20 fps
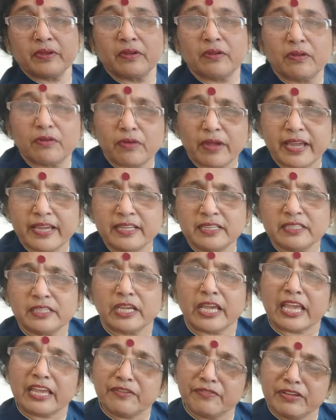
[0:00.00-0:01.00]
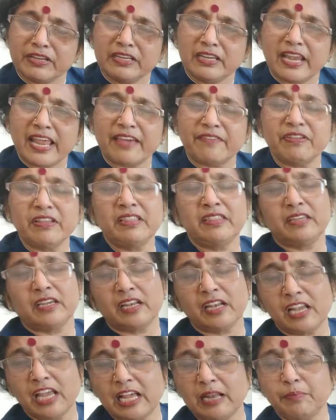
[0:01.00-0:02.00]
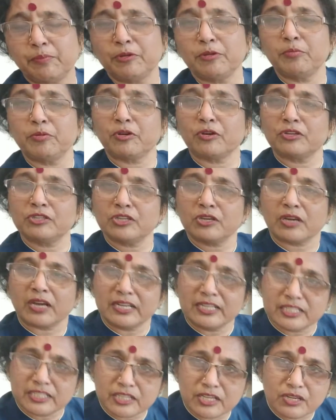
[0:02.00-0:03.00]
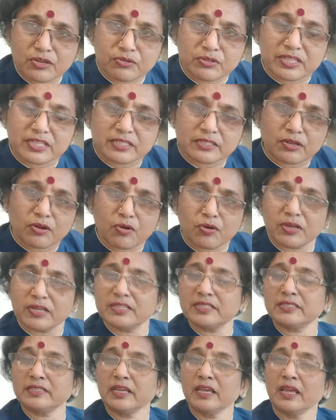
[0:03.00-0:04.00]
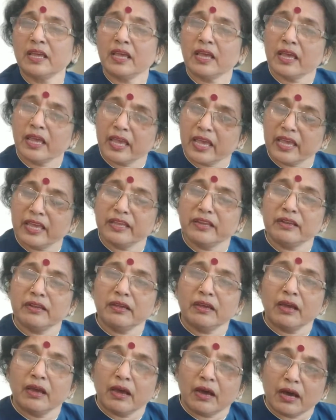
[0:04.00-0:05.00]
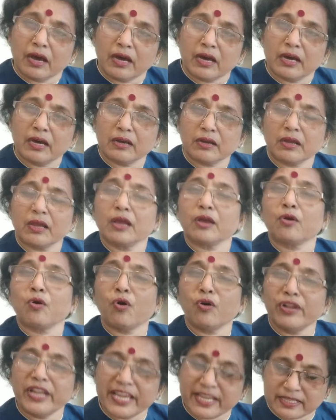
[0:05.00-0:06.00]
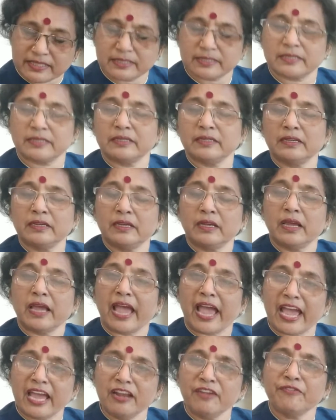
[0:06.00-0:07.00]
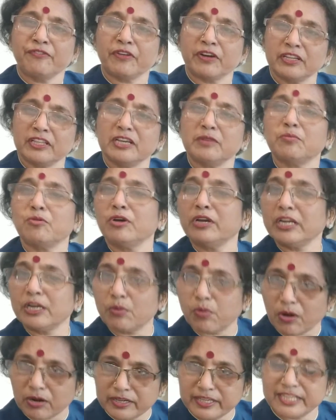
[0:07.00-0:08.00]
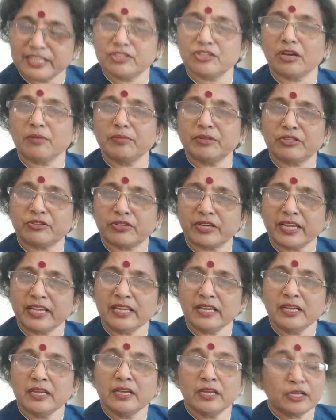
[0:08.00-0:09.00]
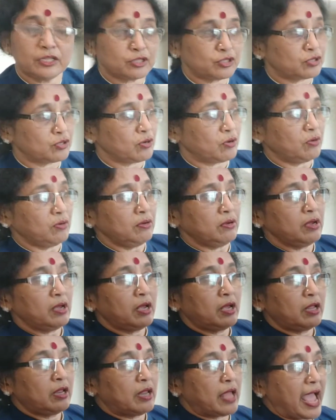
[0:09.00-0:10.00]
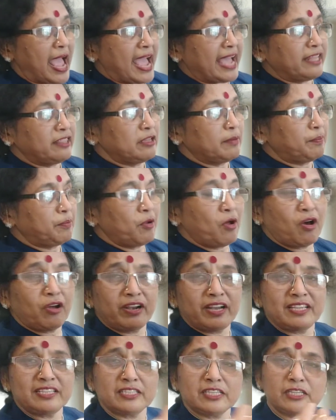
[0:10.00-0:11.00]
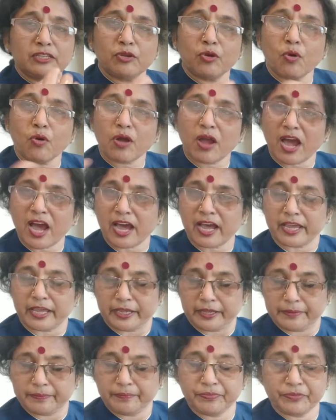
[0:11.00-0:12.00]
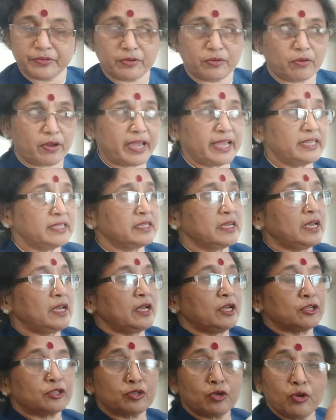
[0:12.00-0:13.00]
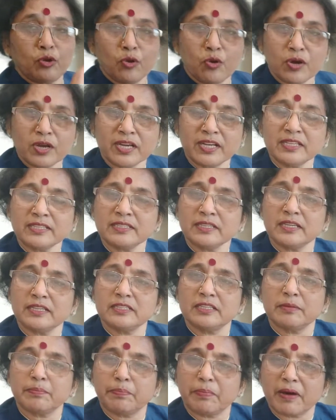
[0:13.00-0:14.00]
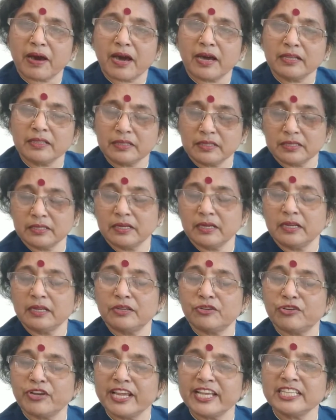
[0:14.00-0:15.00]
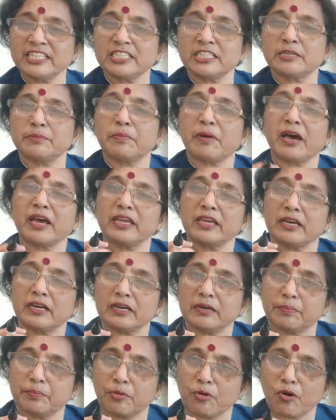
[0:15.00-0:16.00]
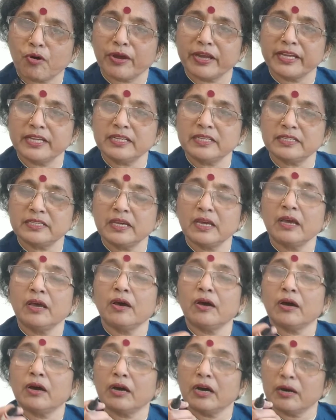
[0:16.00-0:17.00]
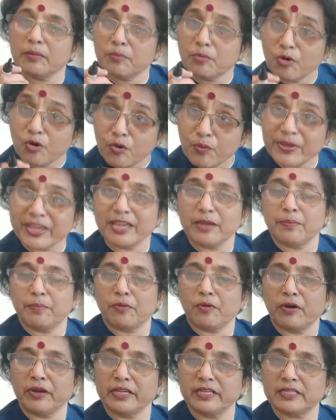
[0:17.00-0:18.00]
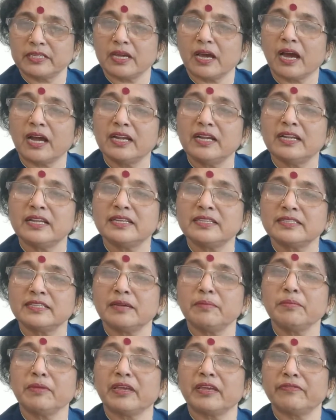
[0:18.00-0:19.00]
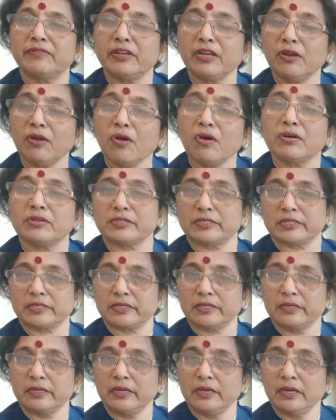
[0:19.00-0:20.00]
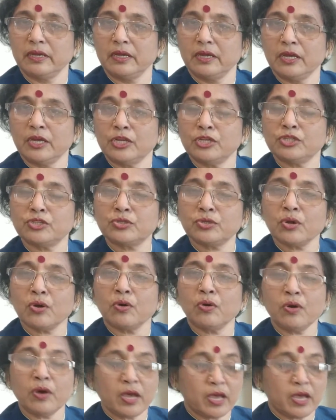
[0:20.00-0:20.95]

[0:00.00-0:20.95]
right? Even 11th, it will help you because you continue this locus in conics and furthermore in coordinate geometry. So, and the plural is loci, right? So locus is the path traced by a point, a moving point under some given laws. So